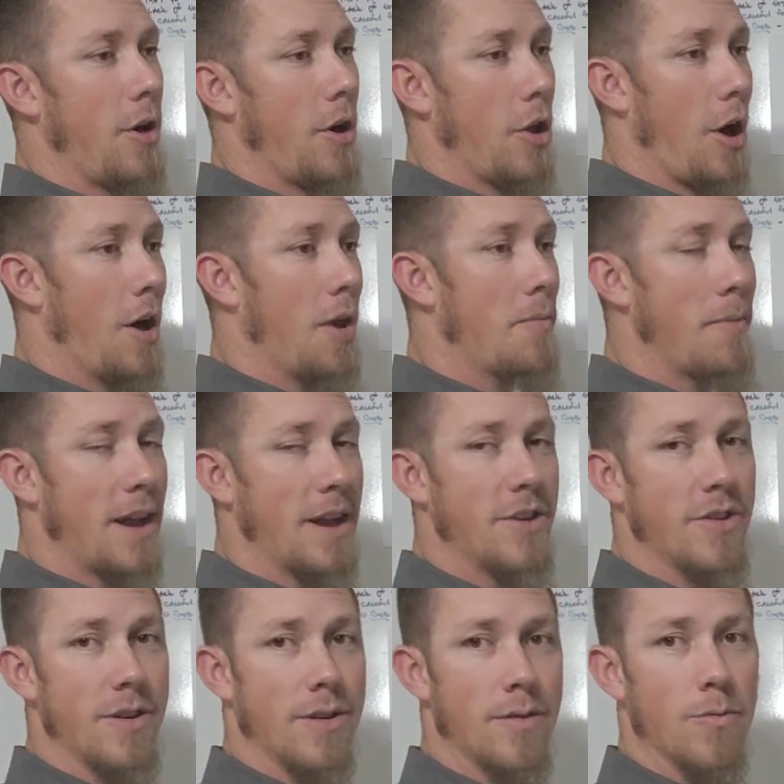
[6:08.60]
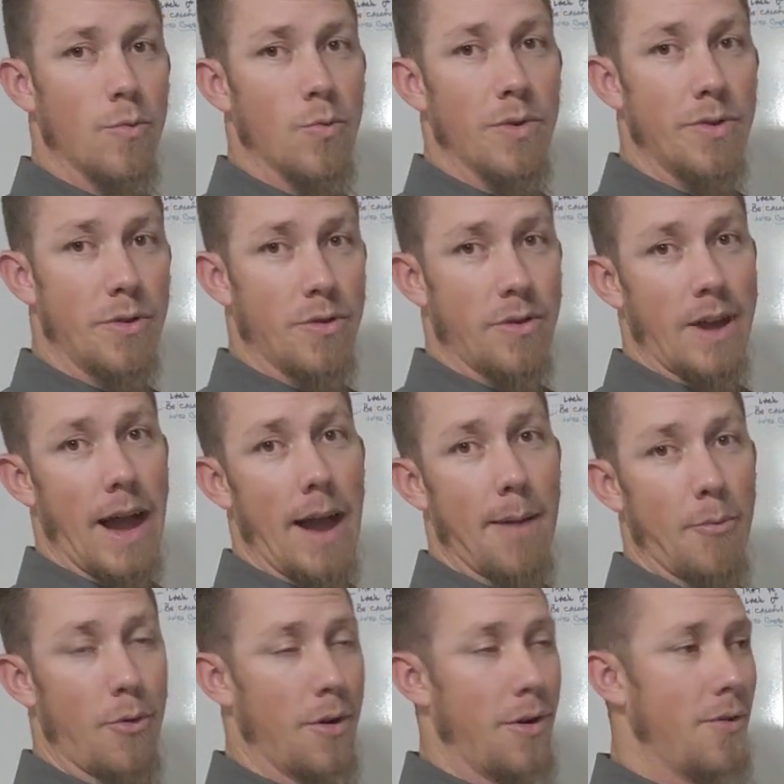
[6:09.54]
on automation with your
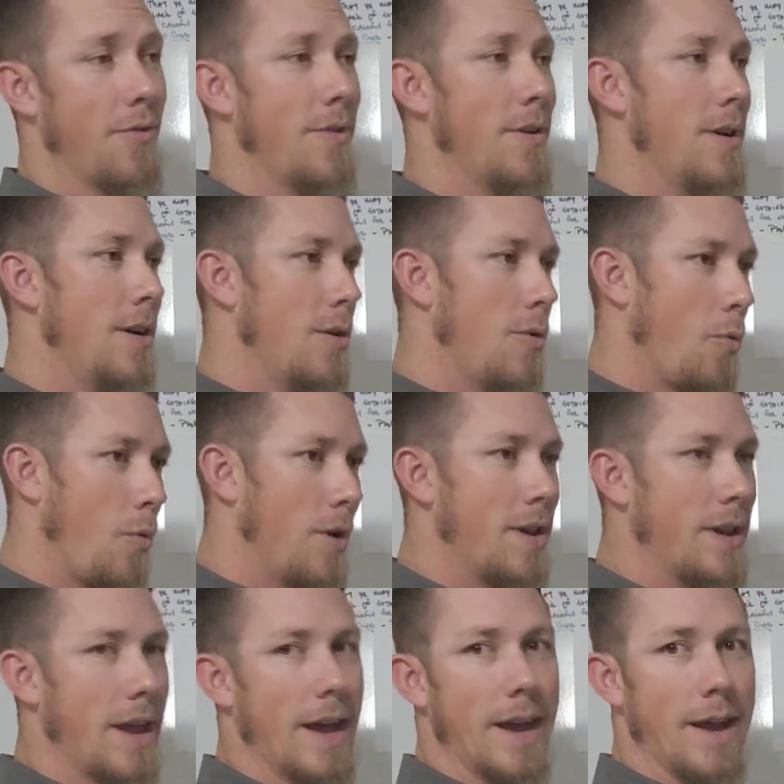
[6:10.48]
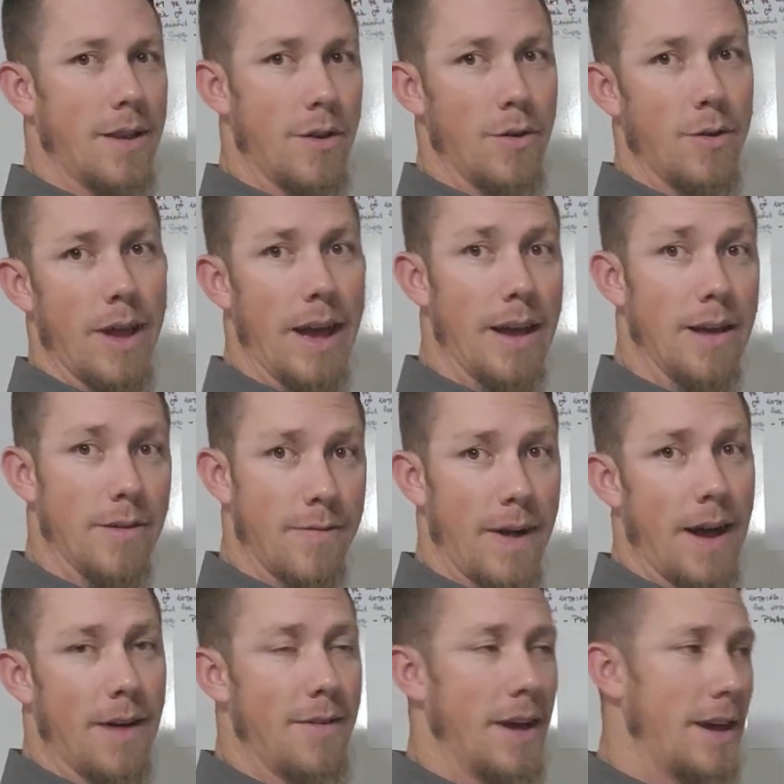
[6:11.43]
timer of 1 day, 2 days,
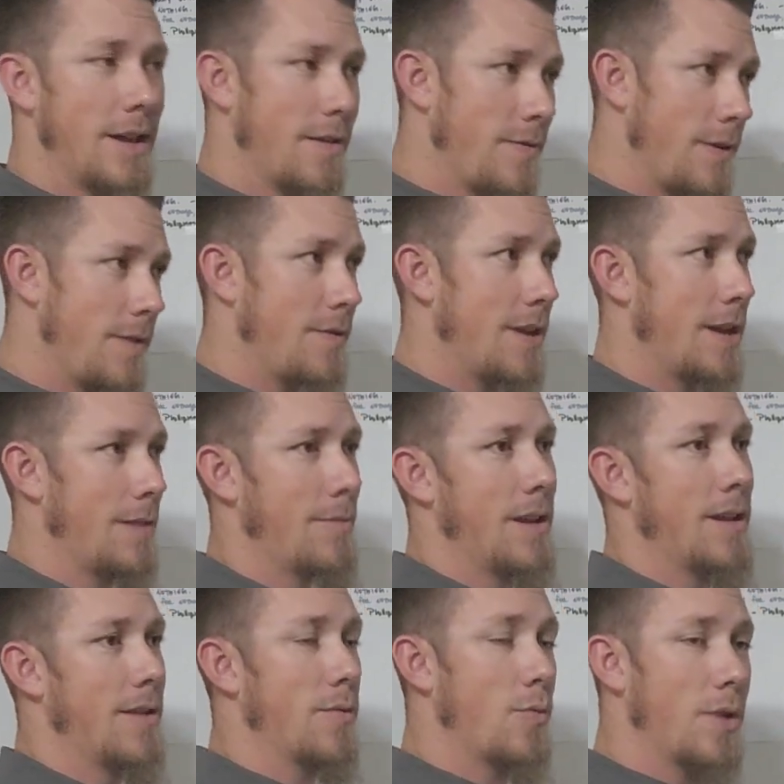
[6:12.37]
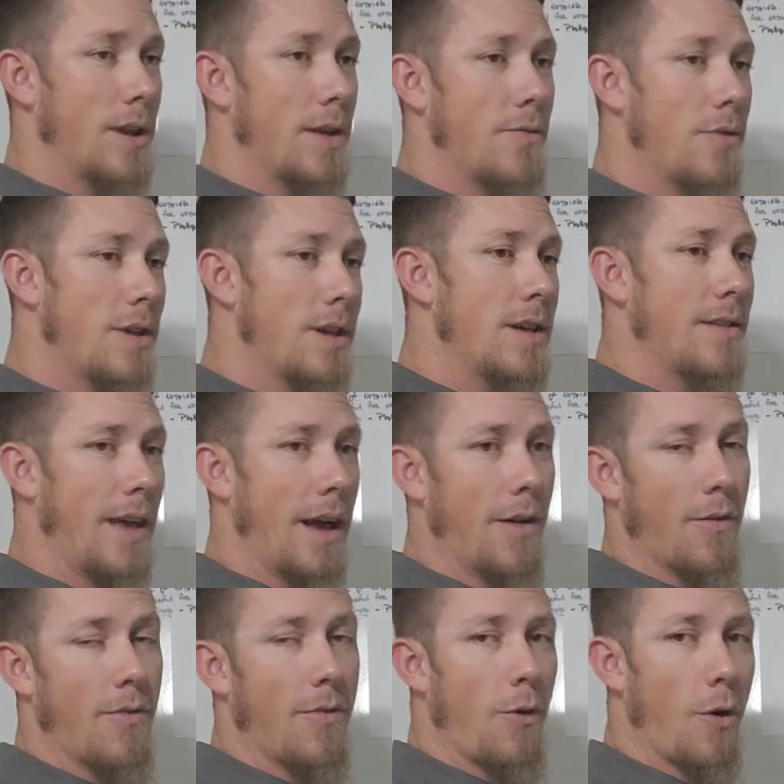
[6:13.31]
5 days, 15 minutes, whatever it is,
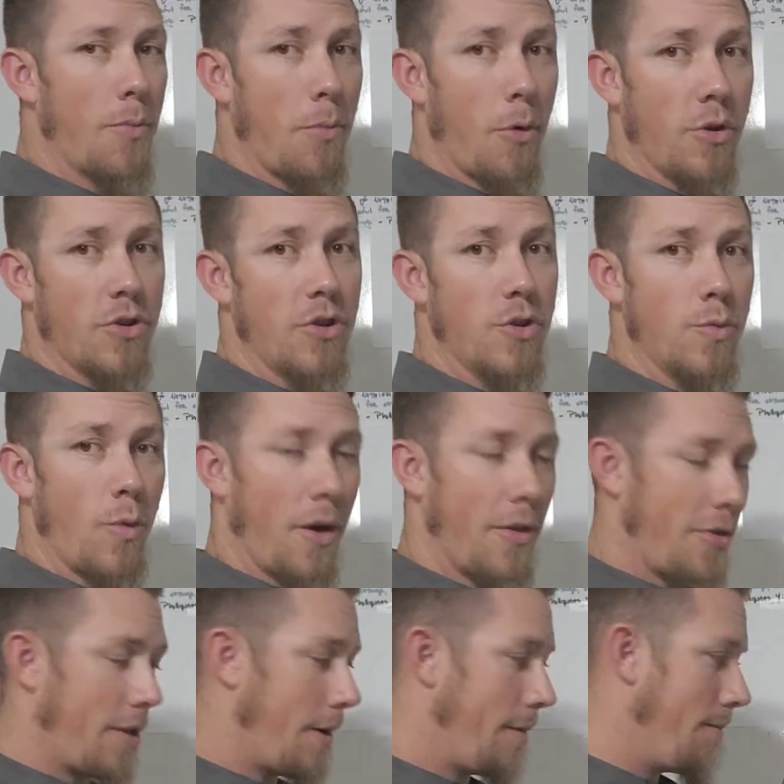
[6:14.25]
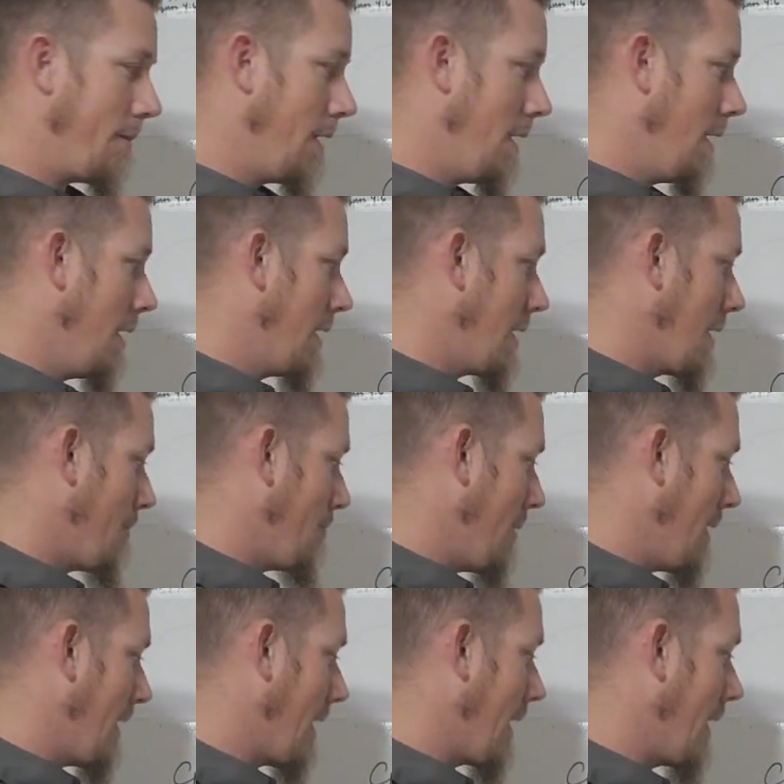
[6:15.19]
however far apart you want them to
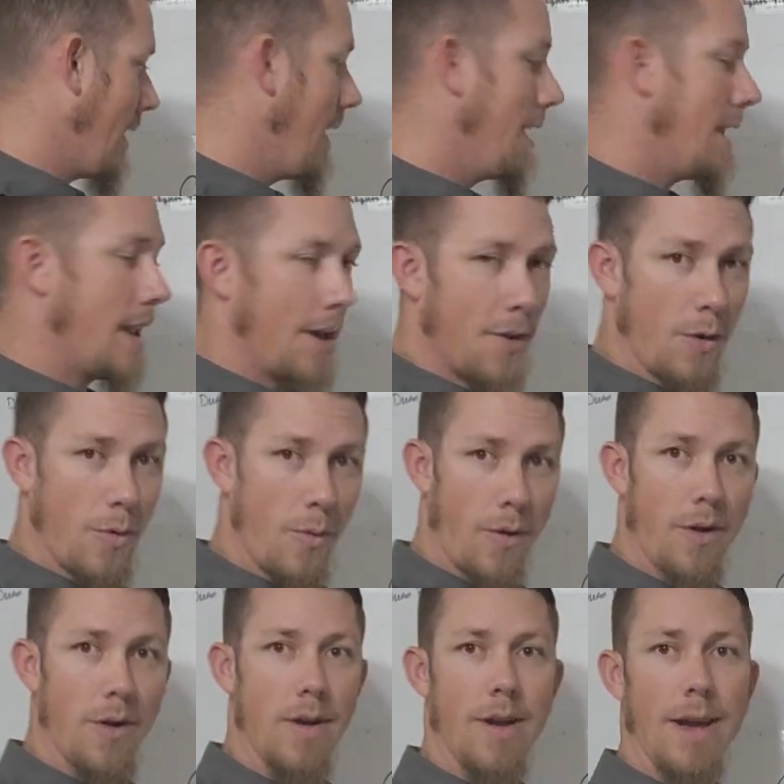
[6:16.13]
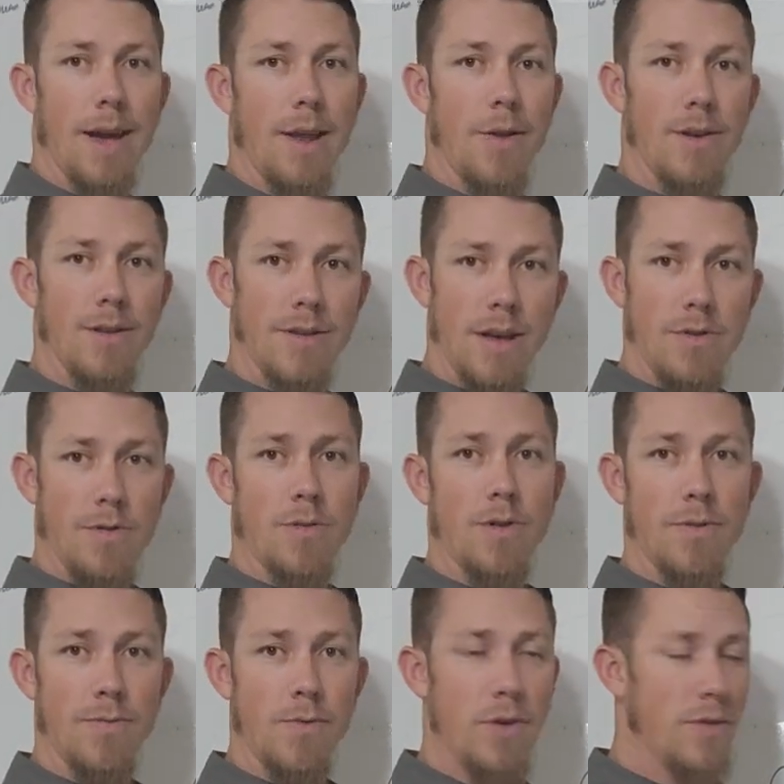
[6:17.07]
be. Now don't worry, I know that sounds real
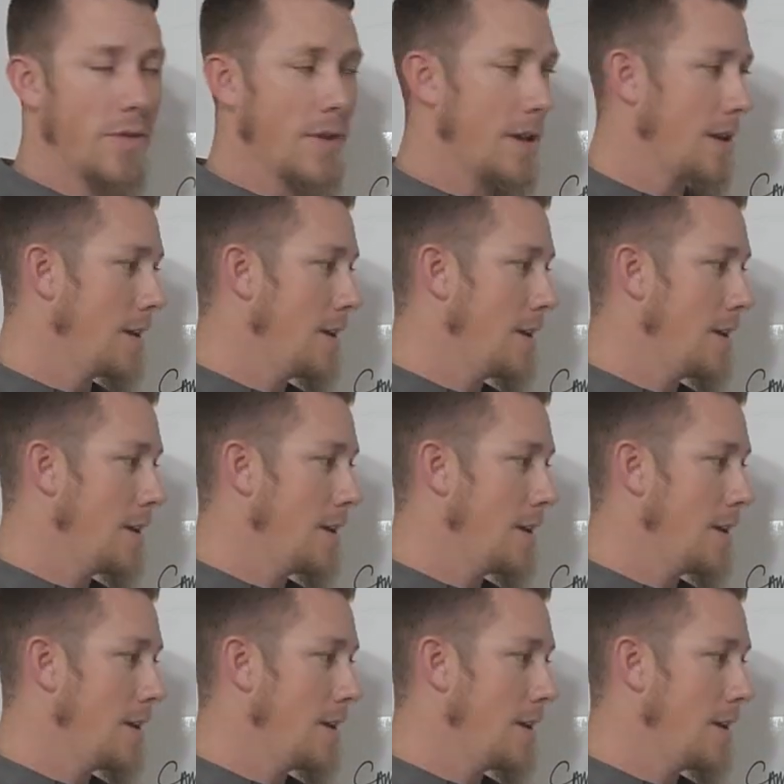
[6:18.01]
confusing.